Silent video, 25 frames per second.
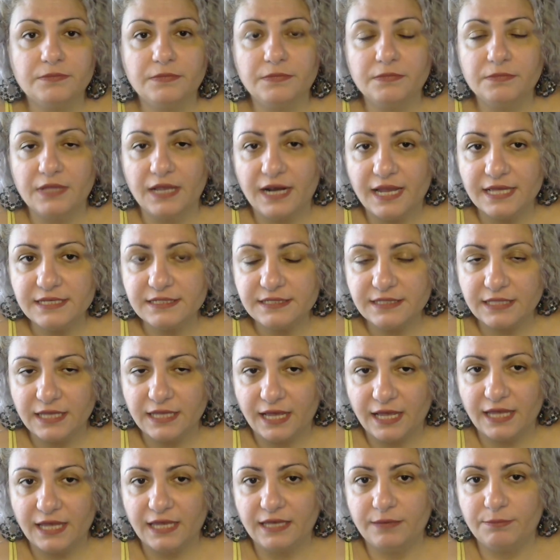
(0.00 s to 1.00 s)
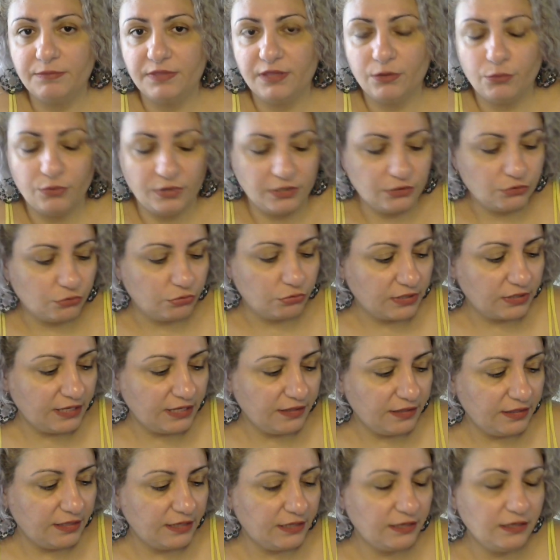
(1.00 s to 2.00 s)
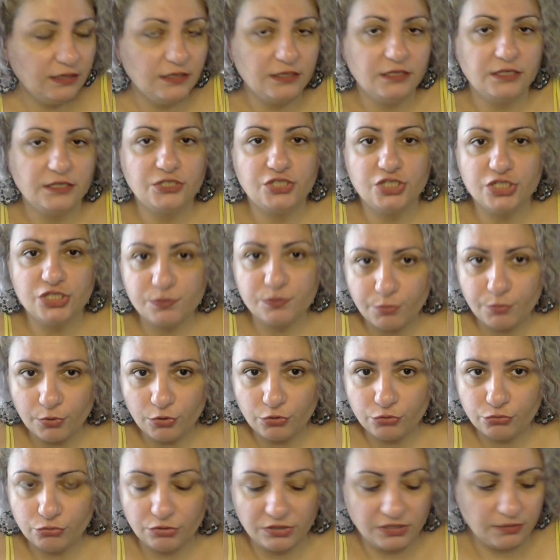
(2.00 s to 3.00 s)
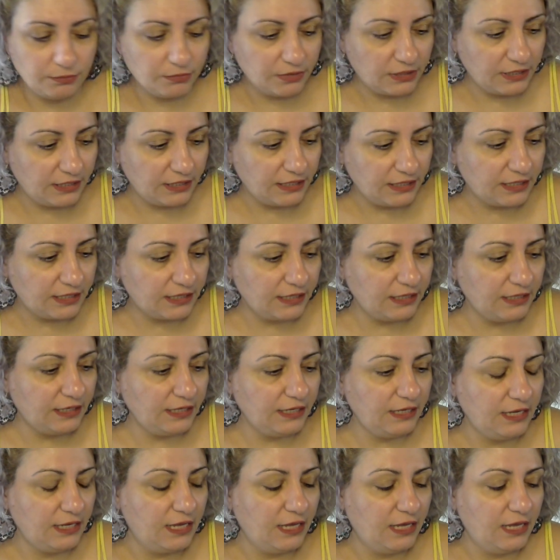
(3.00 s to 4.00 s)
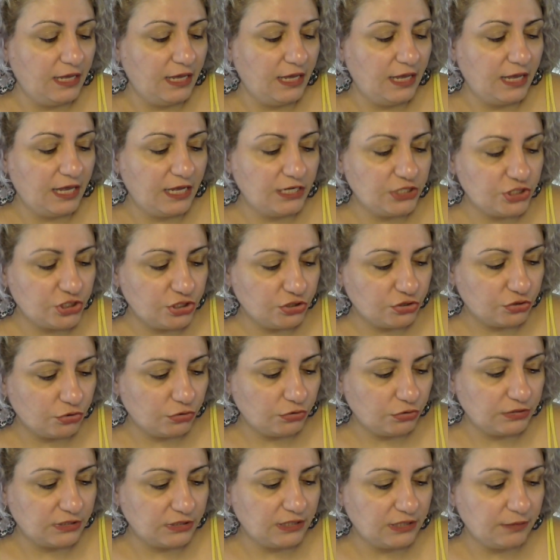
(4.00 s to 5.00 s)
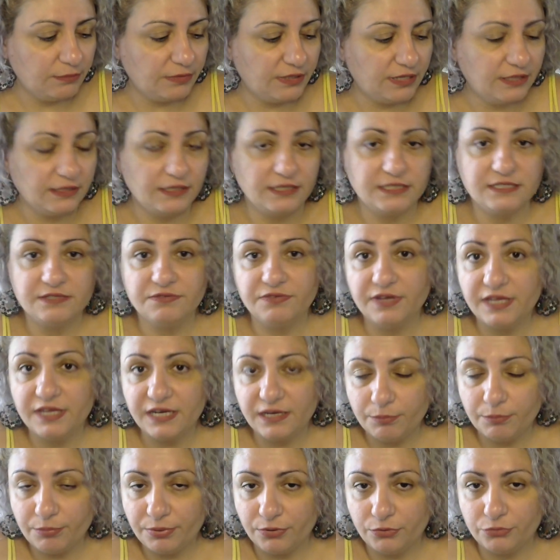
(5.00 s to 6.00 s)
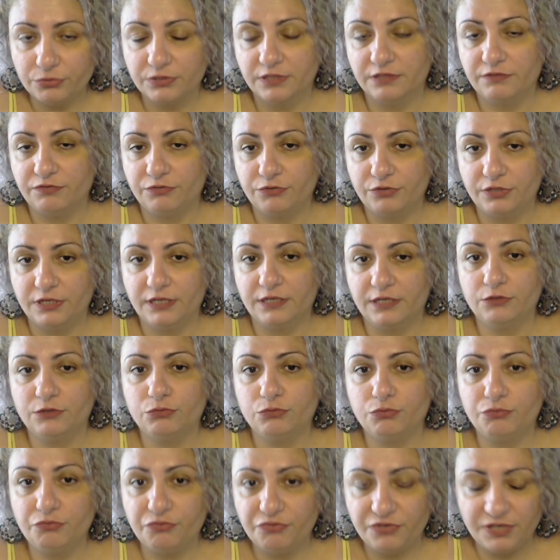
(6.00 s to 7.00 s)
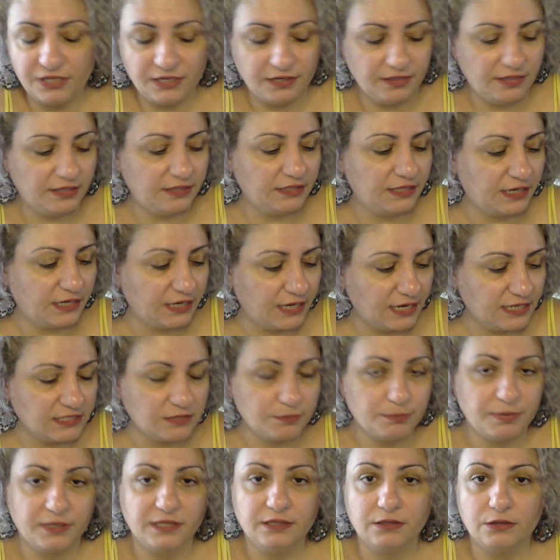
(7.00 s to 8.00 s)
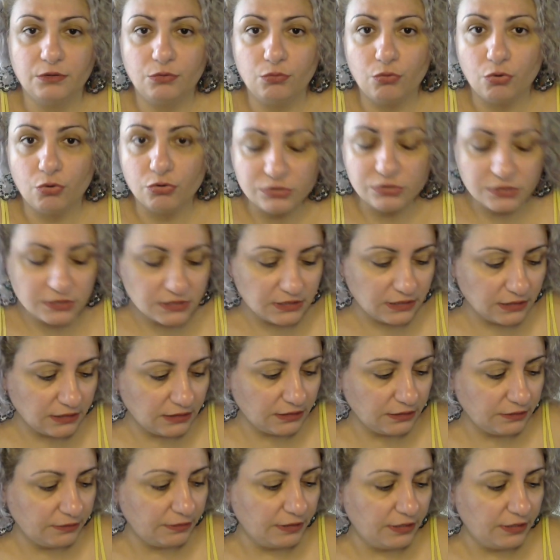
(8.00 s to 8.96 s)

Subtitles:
The last time they were together, she spoke to him clearly, and she told him that it's very important for her to feel that her husband wants her,